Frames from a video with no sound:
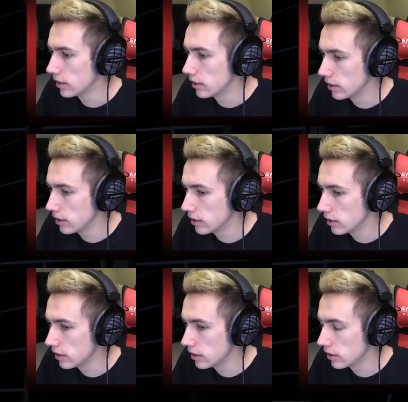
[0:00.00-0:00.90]

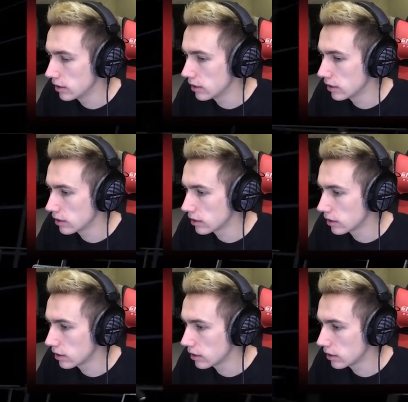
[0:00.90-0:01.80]
(no one is talking)